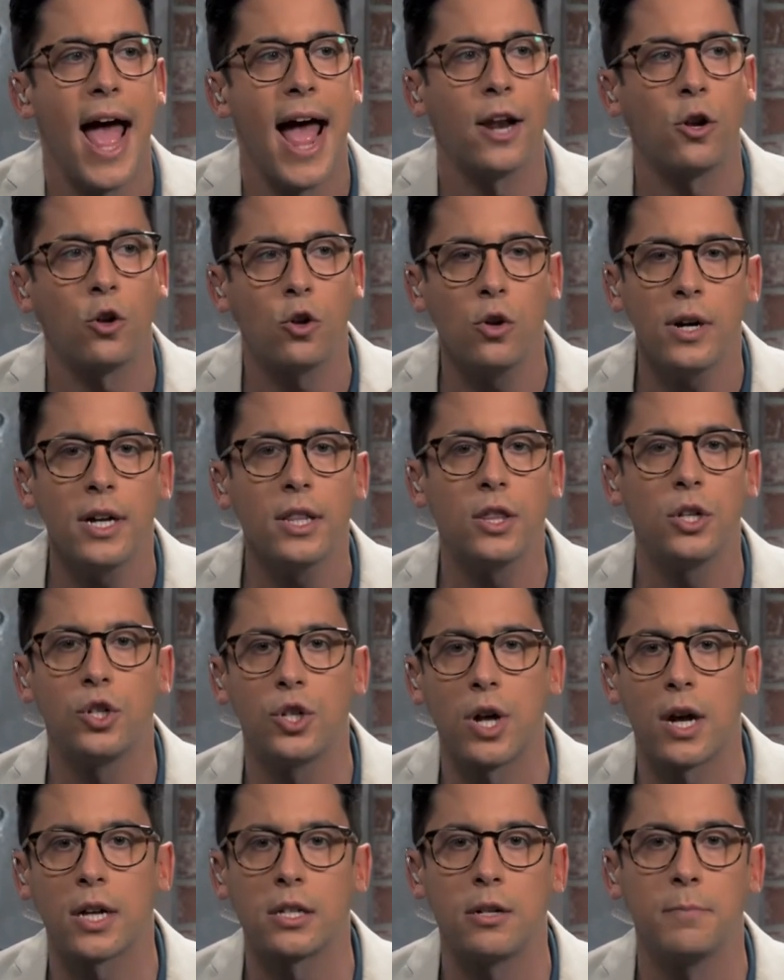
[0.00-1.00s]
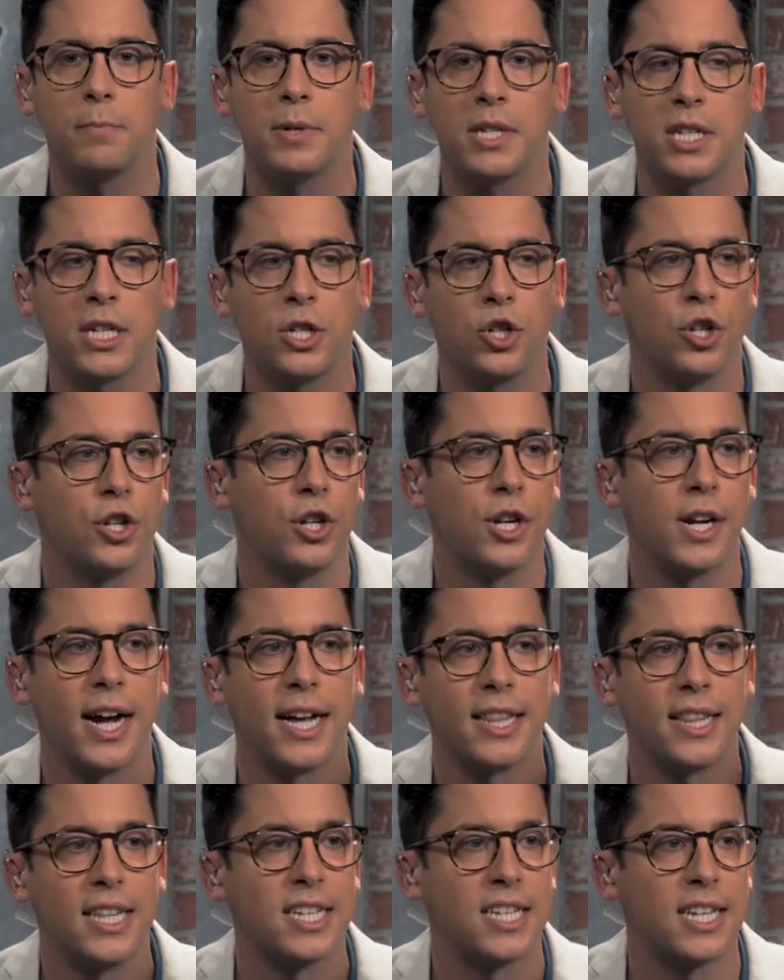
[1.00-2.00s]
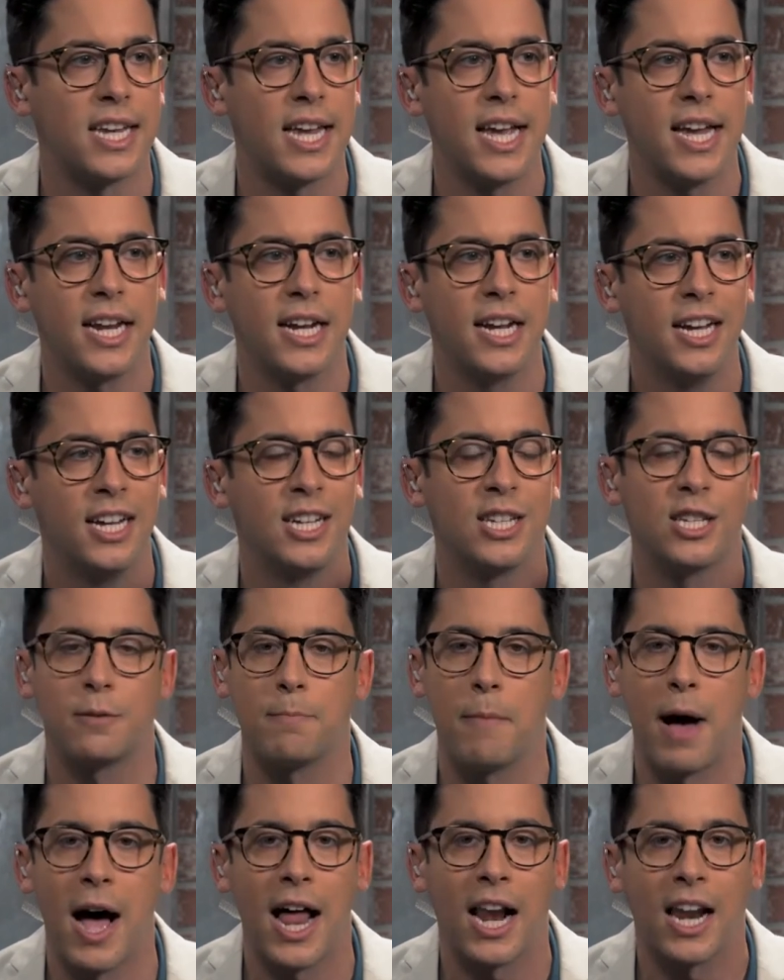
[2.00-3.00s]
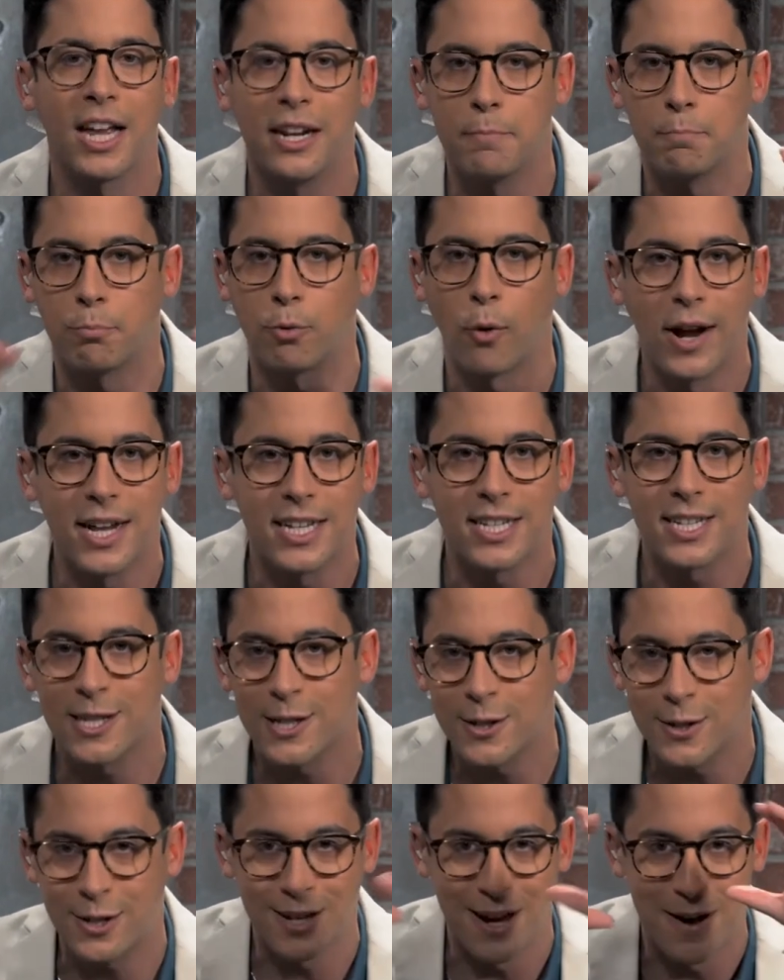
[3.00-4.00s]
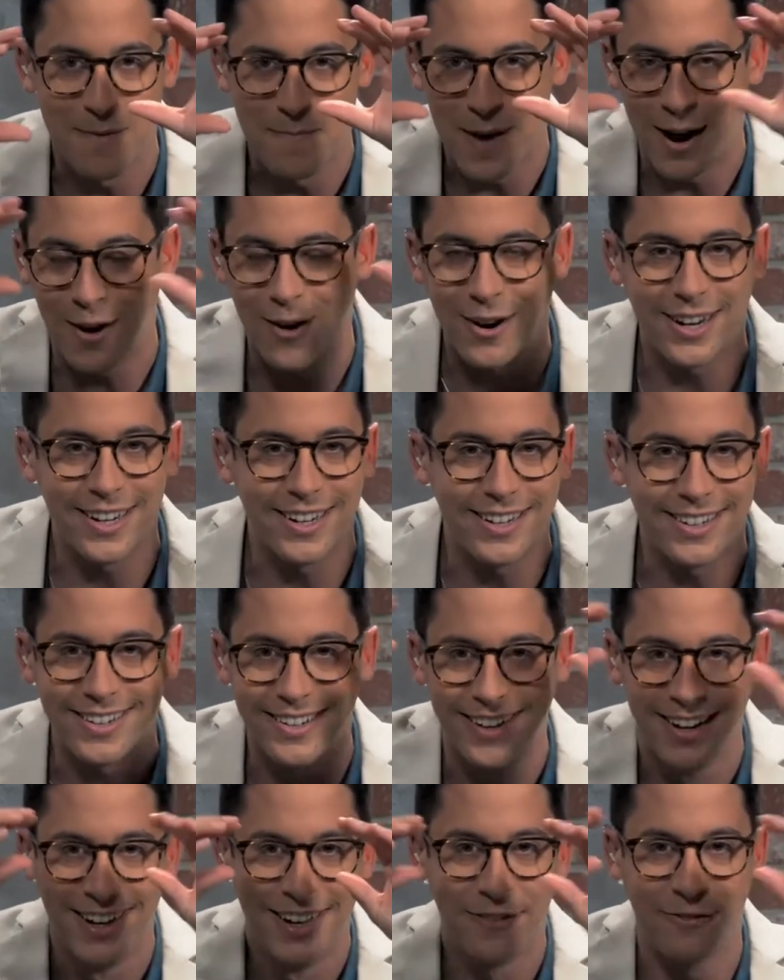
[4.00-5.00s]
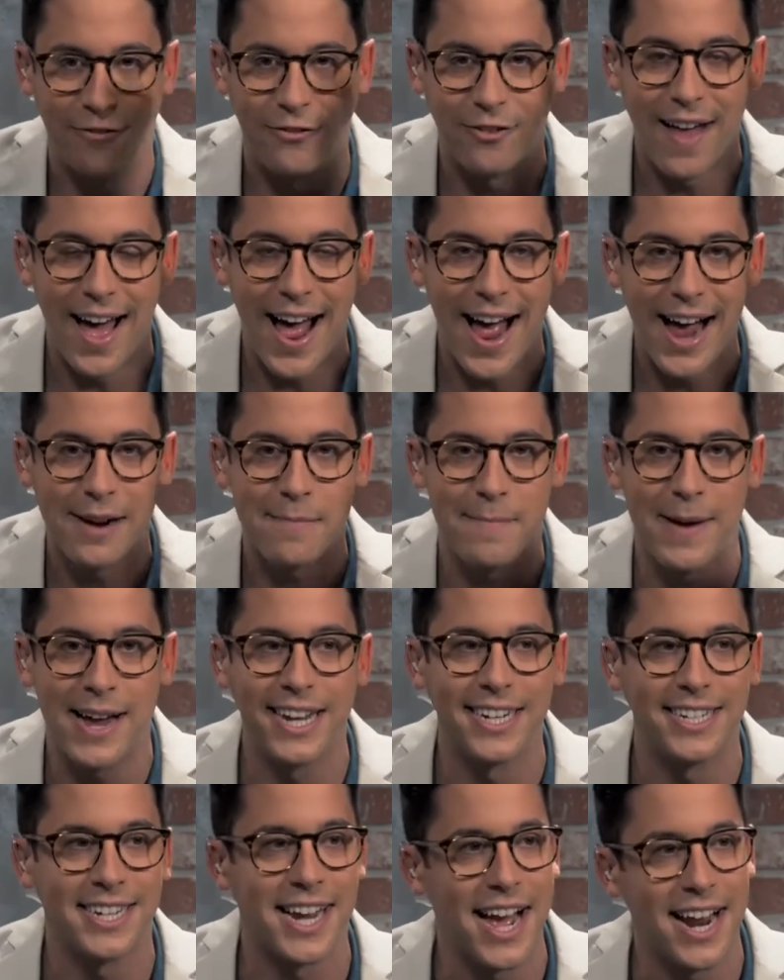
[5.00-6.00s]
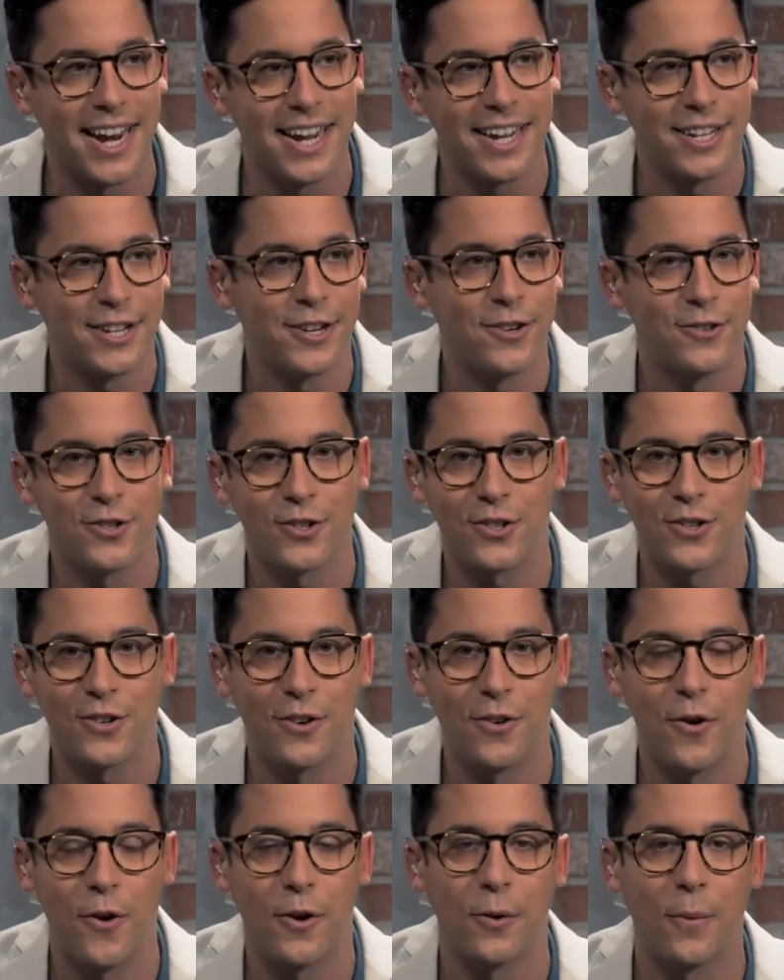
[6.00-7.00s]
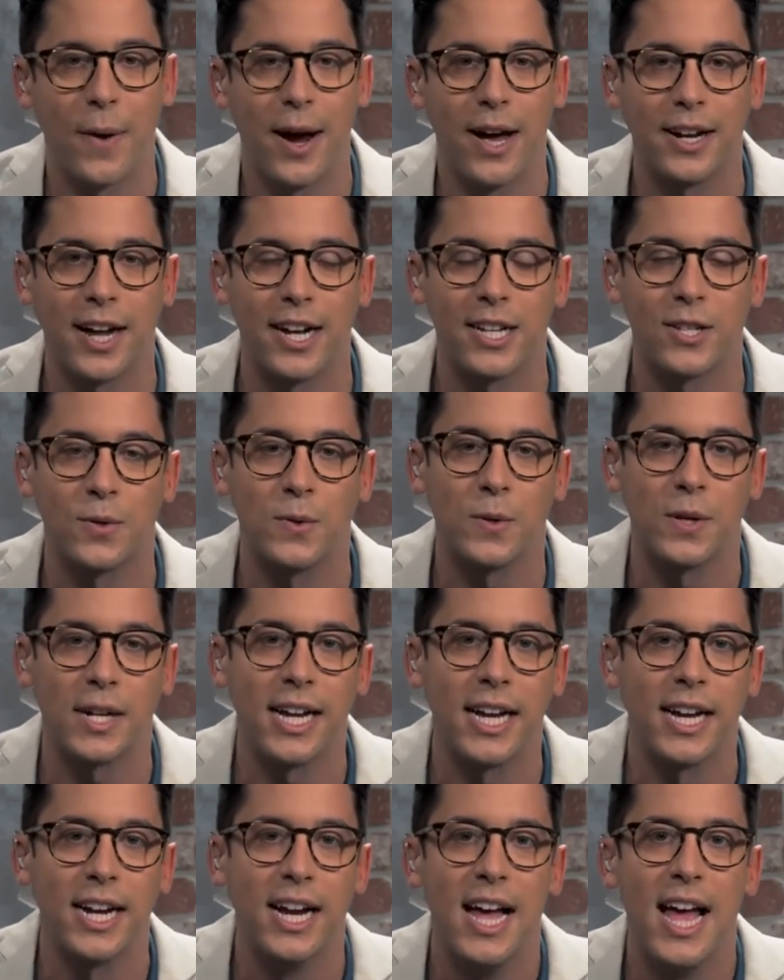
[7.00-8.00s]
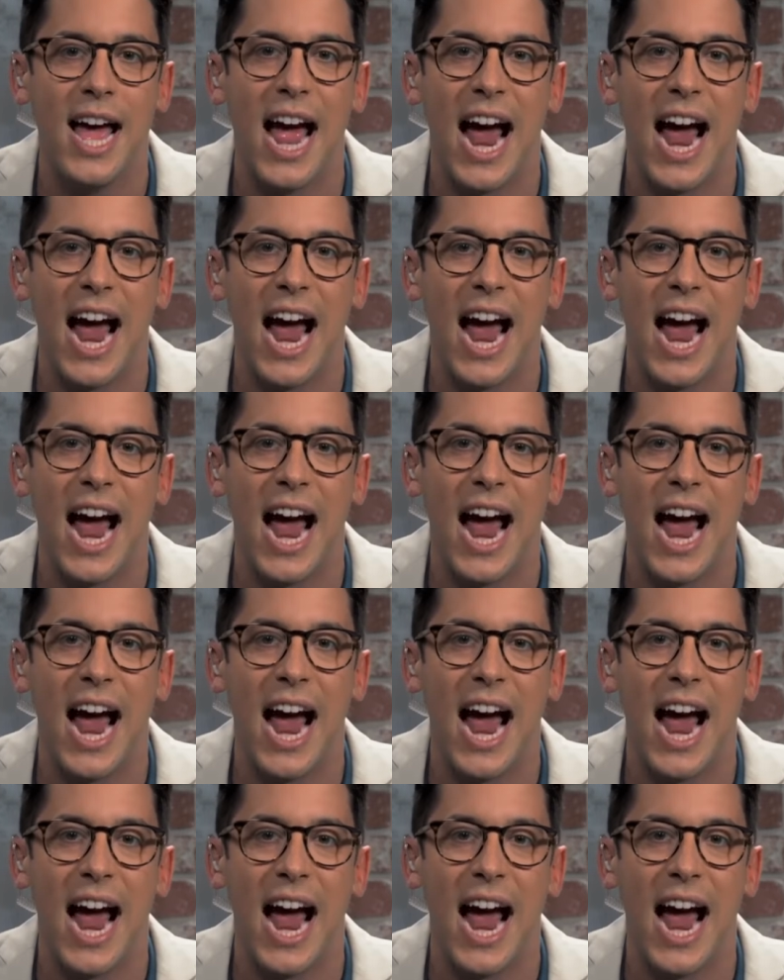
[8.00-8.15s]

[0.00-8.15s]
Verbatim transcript: And look at the juxtaposition. You got this kid smiling, braces, American flag bandana, you know, just an all around high school kid.